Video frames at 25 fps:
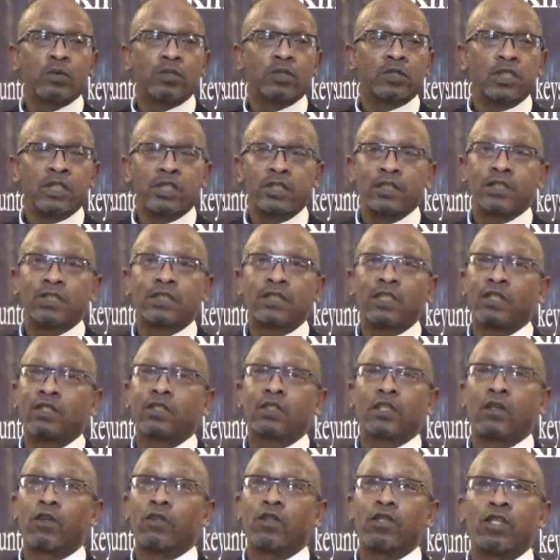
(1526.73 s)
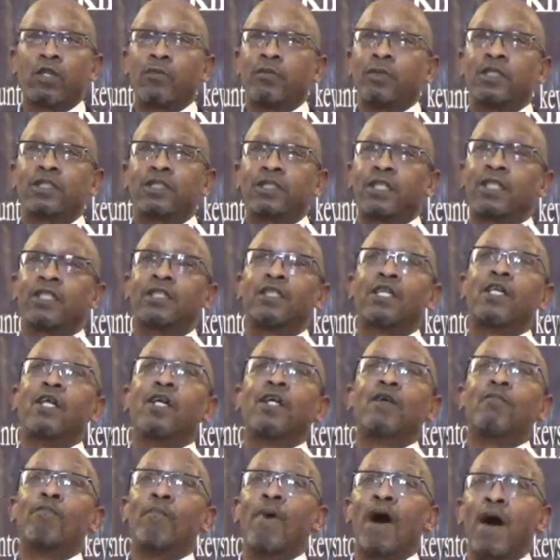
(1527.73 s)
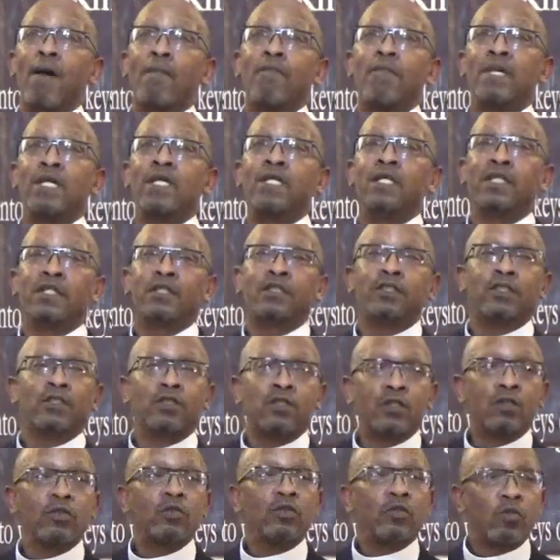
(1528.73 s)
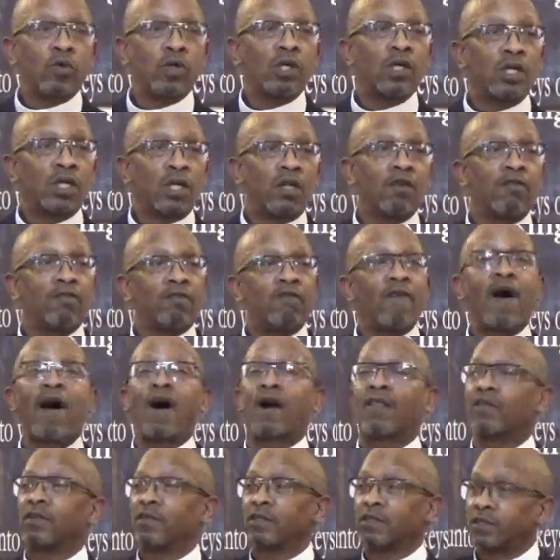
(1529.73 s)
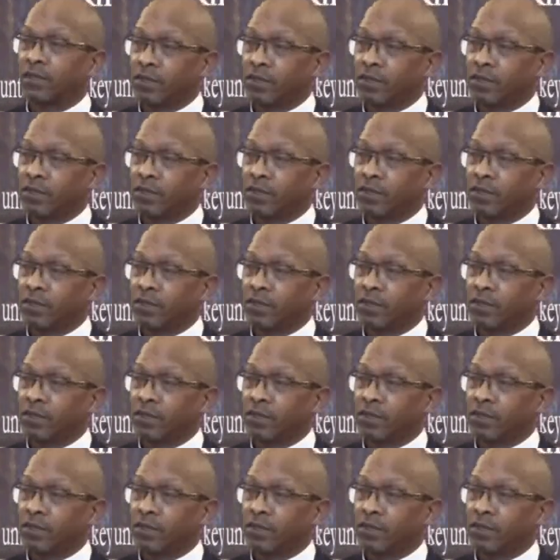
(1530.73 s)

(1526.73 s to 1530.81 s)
Jesus said, told them, he said, my meat is to do the will of the Father.